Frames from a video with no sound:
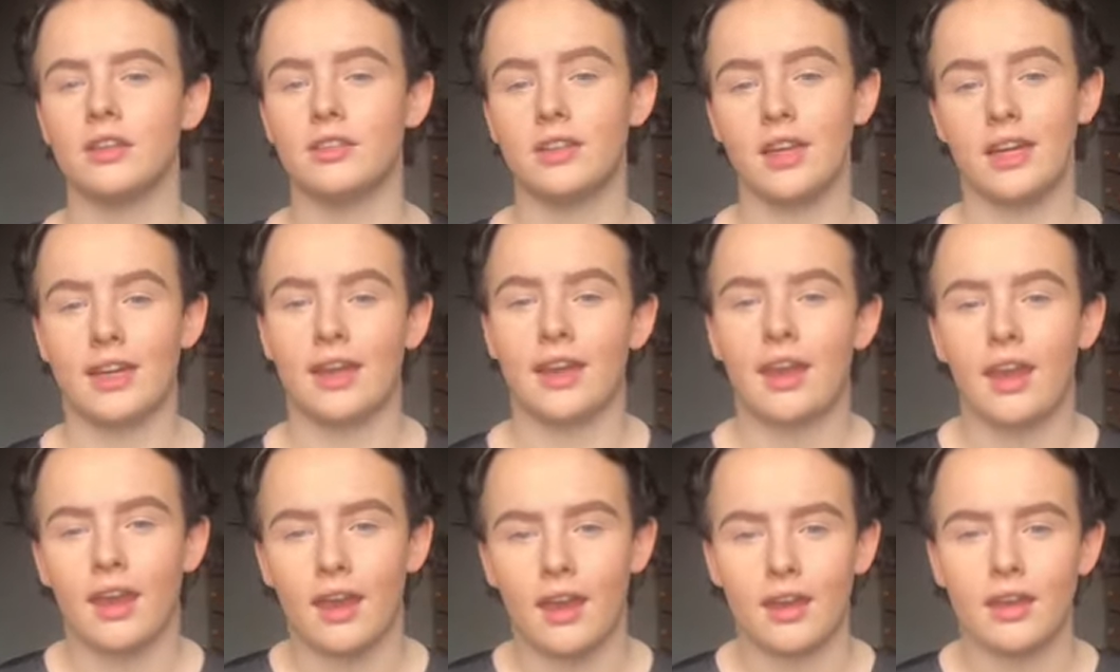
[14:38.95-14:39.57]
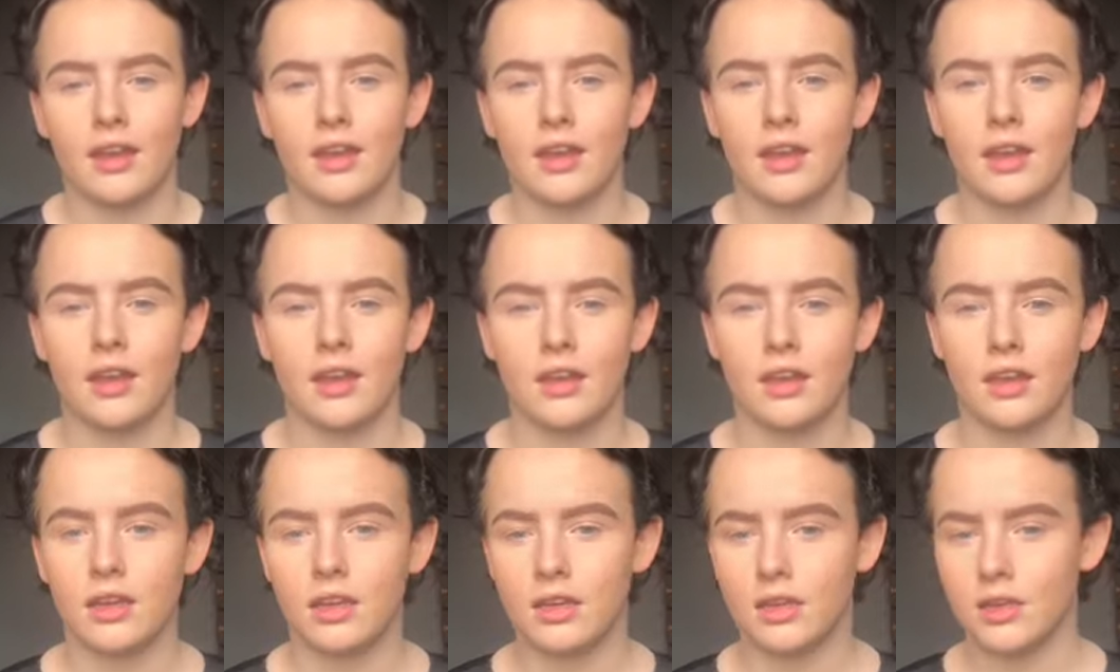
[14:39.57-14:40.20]
again,
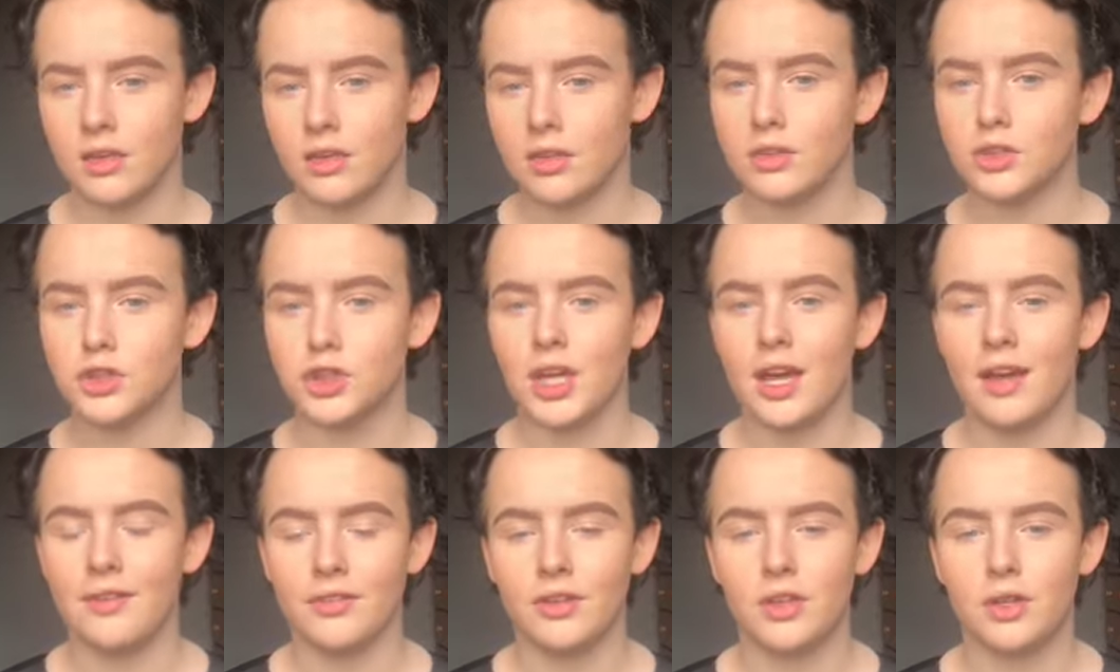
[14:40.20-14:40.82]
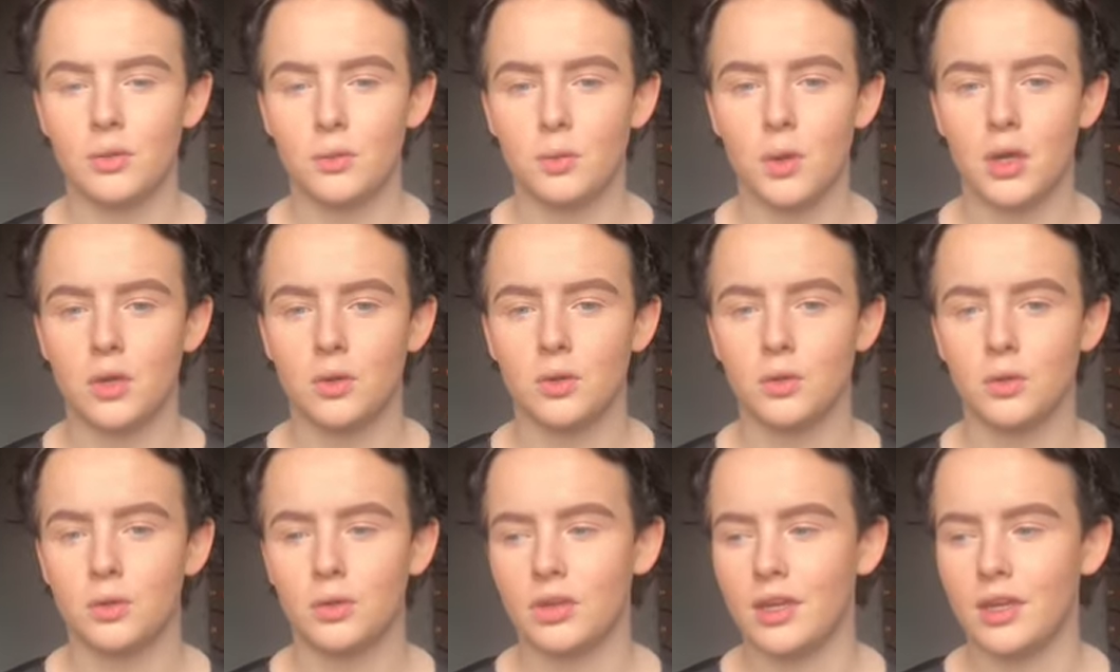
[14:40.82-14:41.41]
like travelling the world.